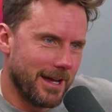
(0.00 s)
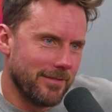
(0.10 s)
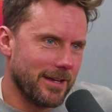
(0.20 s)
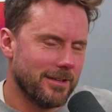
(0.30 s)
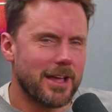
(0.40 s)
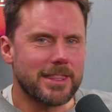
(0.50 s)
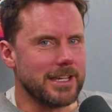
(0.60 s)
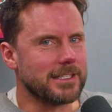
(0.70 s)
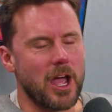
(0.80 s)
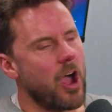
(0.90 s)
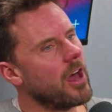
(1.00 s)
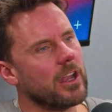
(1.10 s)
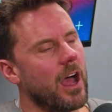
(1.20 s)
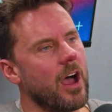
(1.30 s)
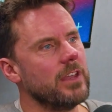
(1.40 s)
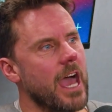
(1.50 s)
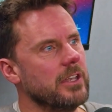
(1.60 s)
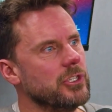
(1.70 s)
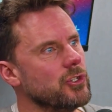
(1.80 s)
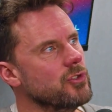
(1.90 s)
I think so. I haven't
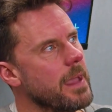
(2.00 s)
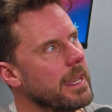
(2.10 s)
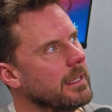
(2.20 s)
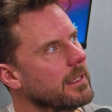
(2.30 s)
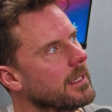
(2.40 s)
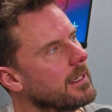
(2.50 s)
had too many.